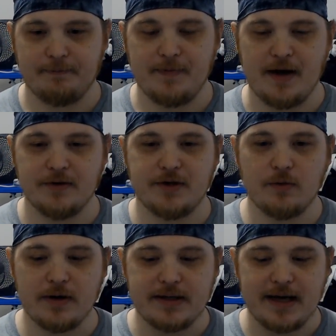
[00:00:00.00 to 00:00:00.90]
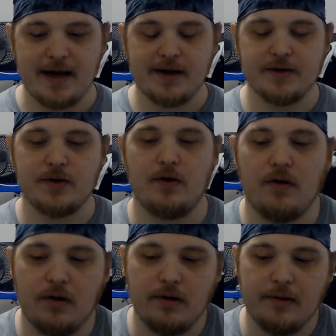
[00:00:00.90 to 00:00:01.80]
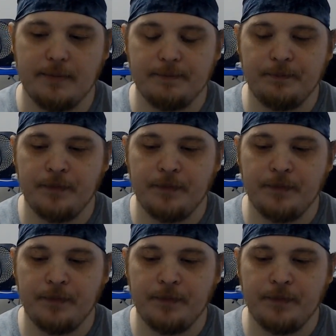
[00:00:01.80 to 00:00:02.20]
Now, story tags are